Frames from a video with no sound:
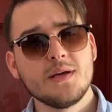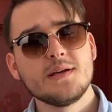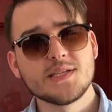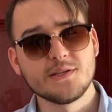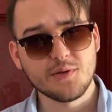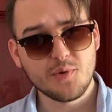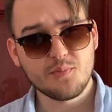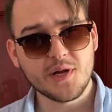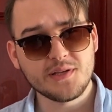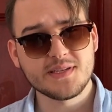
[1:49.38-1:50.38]
So let me
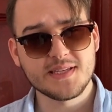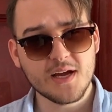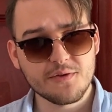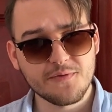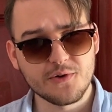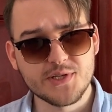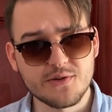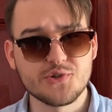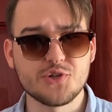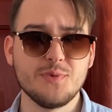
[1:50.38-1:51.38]
break this down for your
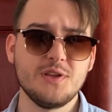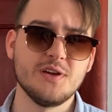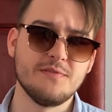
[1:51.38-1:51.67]
social media